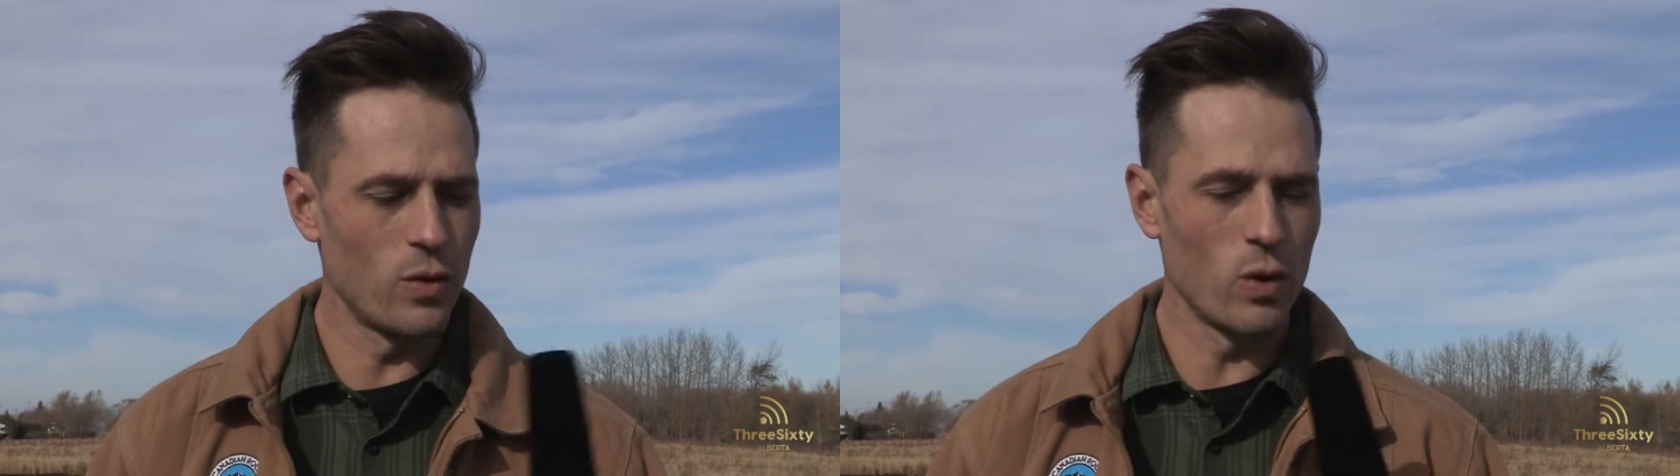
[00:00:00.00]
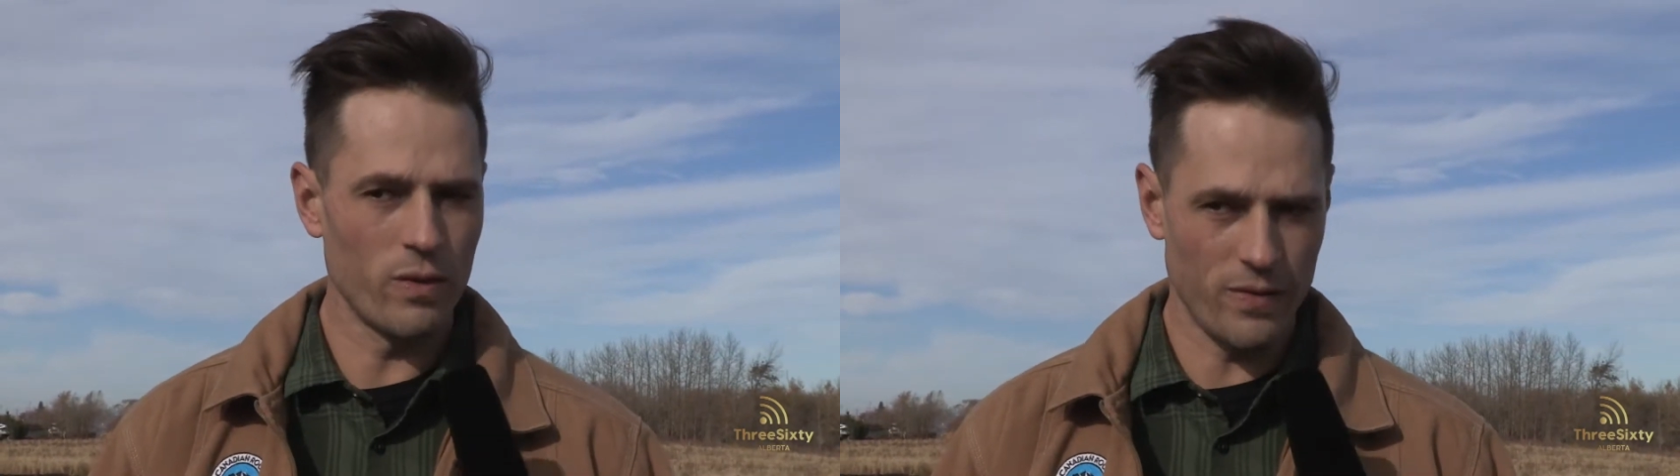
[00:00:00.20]

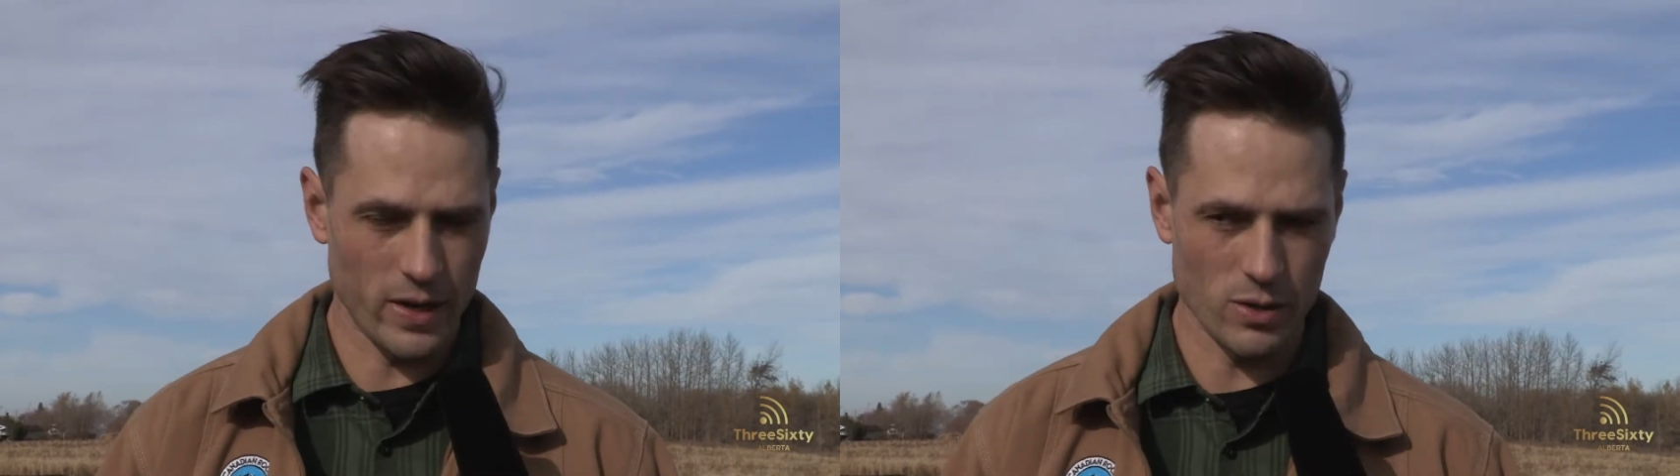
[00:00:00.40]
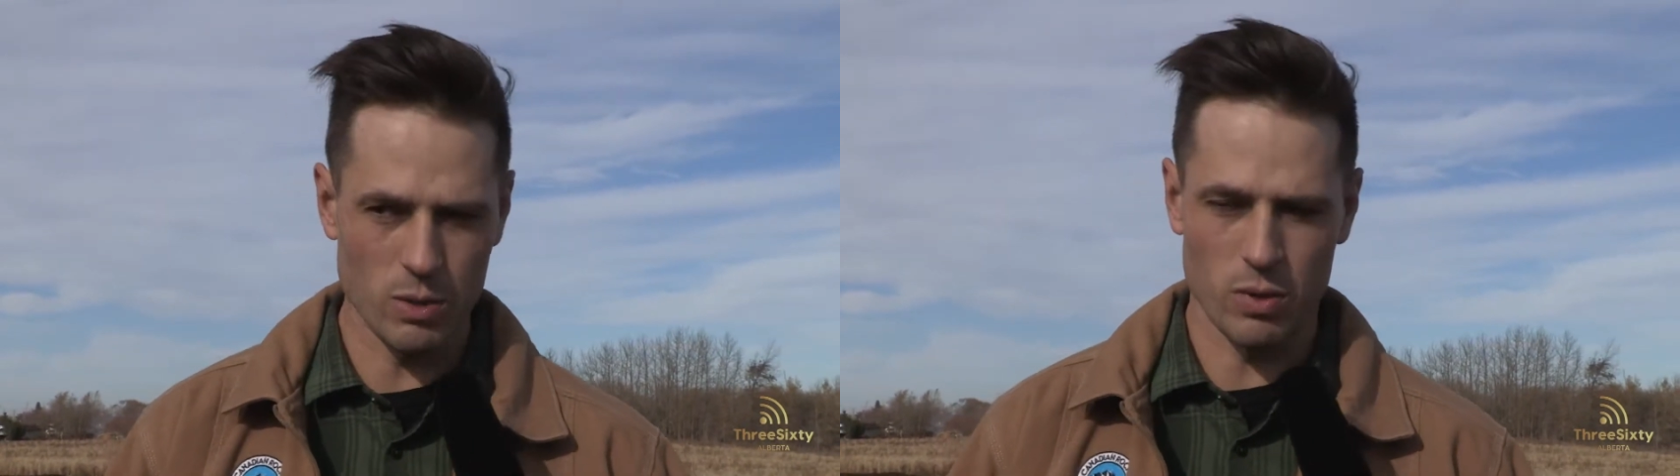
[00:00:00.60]
For
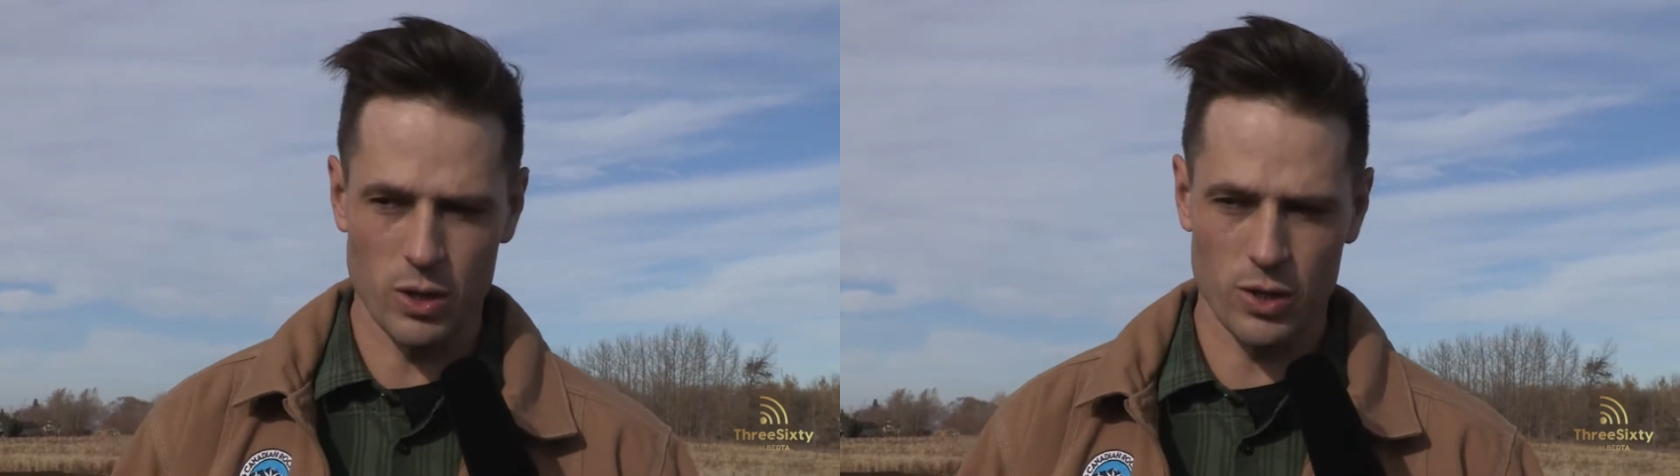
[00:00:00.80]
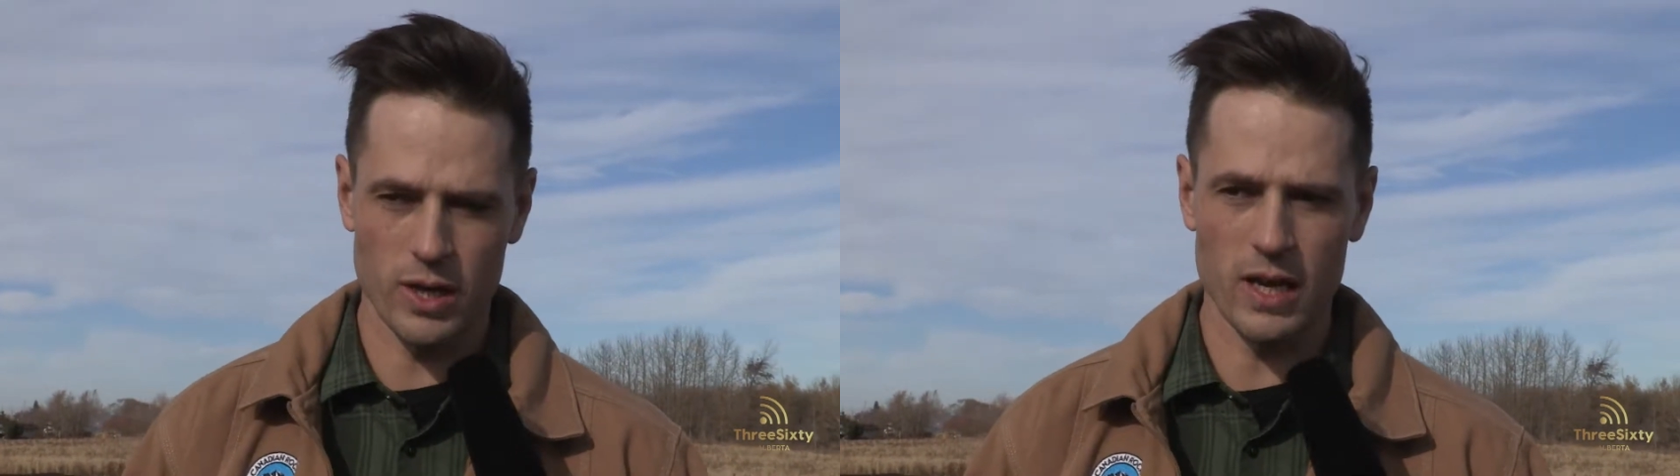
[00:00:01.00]
fire
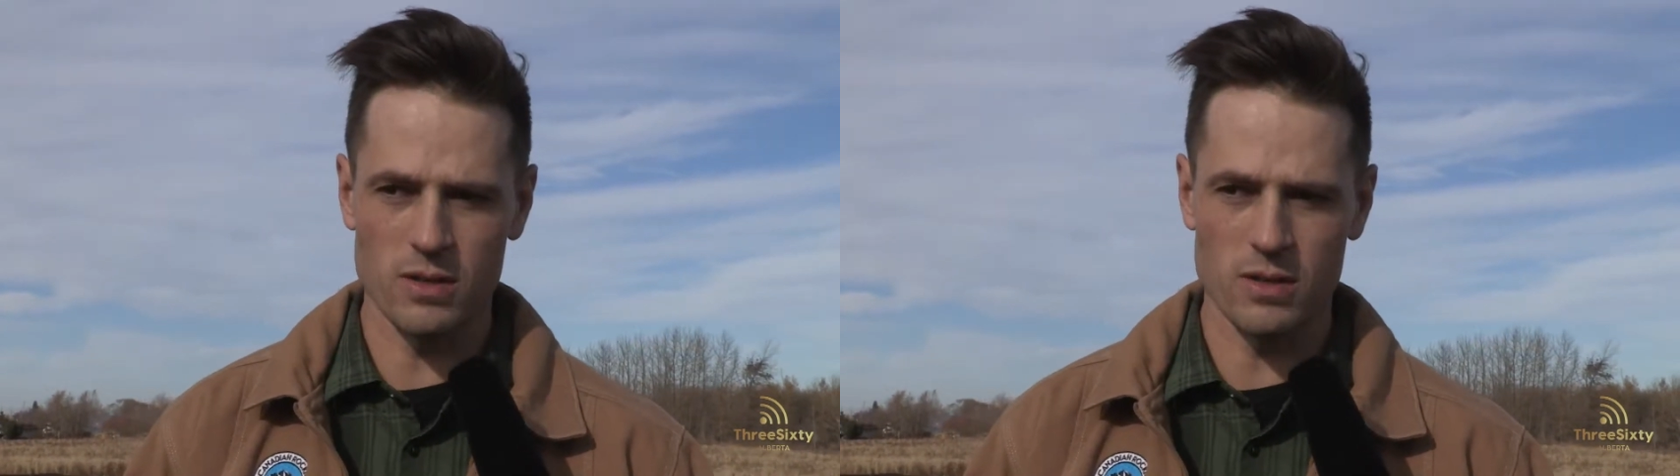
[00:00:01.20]
suppression, yeah.